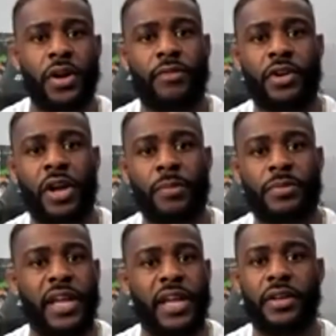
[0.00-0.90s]
covering
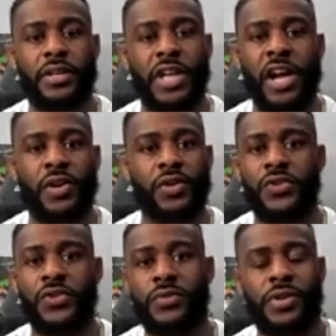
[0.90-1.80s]
up, taking a shot
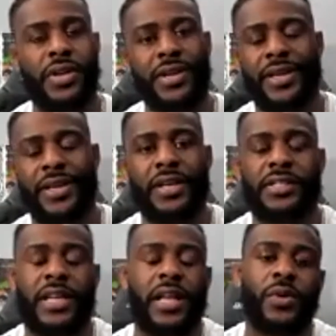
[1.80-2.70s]
or two,
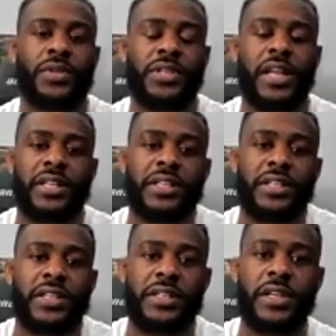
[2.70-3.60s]
getting inside, closing that
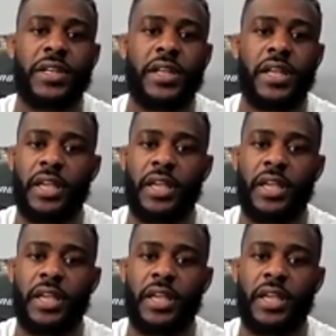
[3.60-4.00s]
distance,